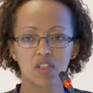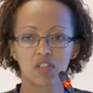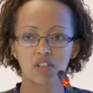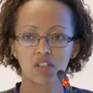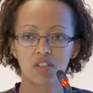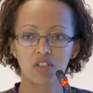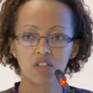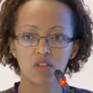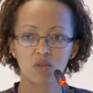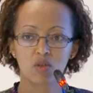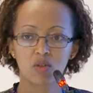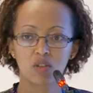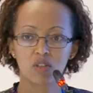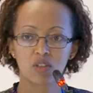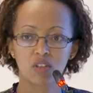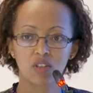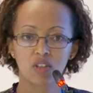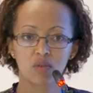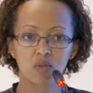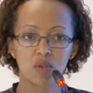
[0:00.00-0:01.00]
literature
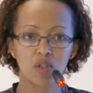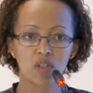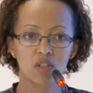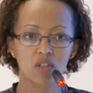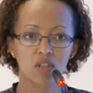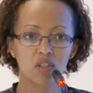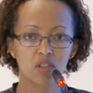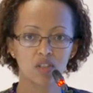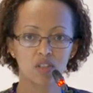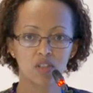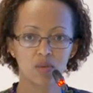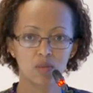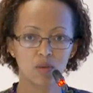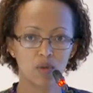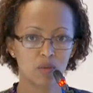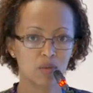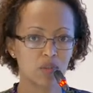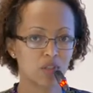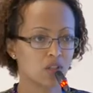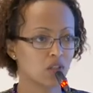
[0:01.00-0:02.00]
on
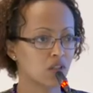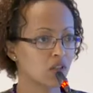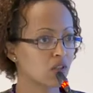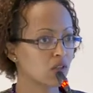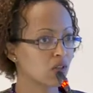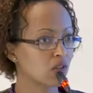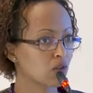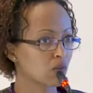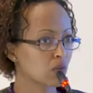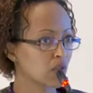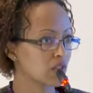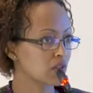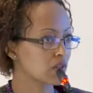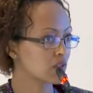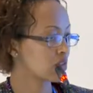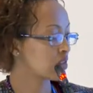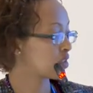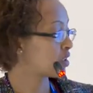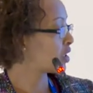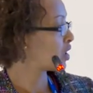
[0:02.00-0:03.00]
experimental
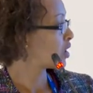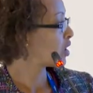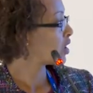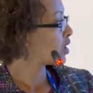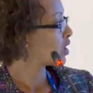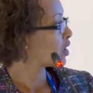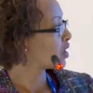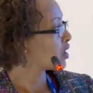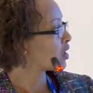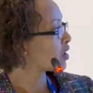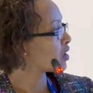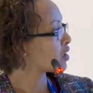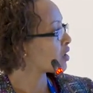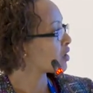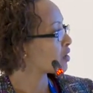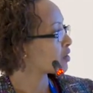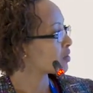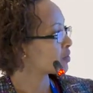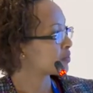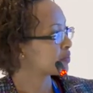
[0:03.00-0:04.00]
economics
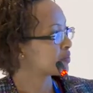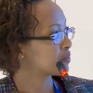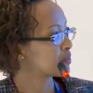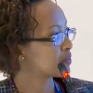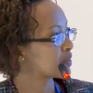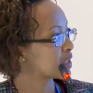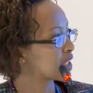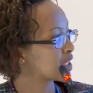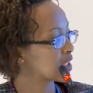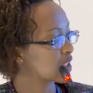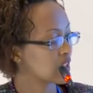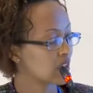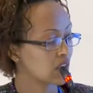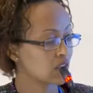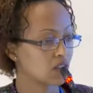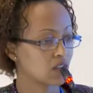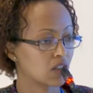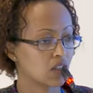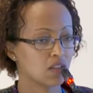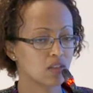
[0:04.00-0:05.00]

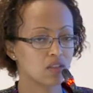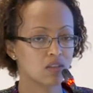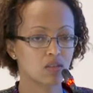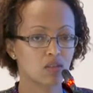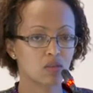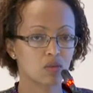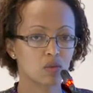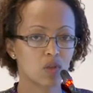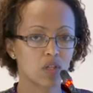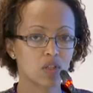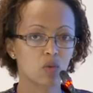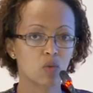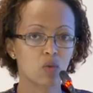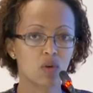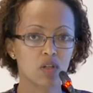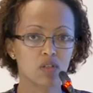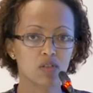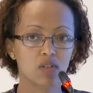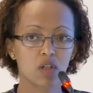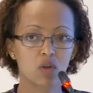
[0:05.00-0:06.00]
indicate that what
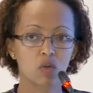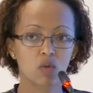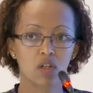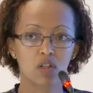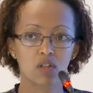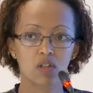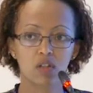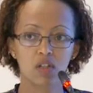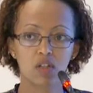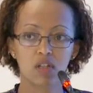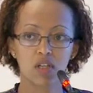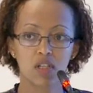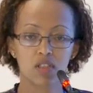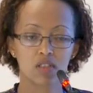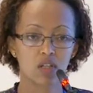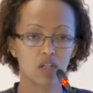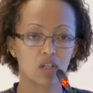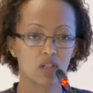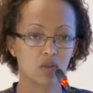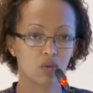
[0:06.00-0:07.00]
works and what
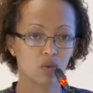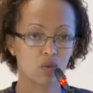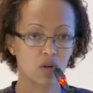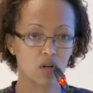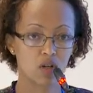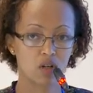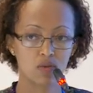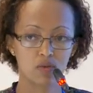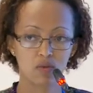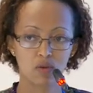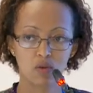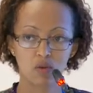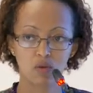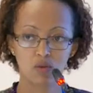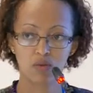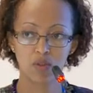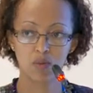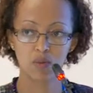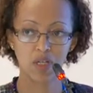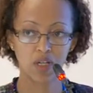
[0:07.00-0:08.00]
does not work
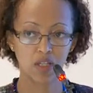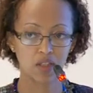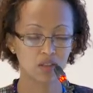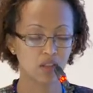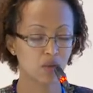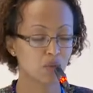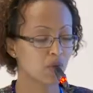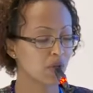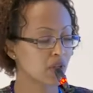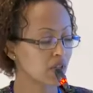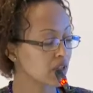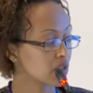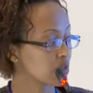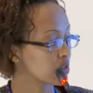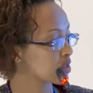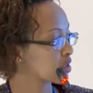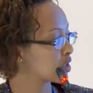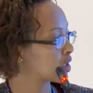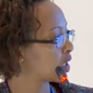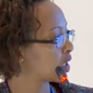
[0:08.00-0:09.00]
for female entrepreneurs.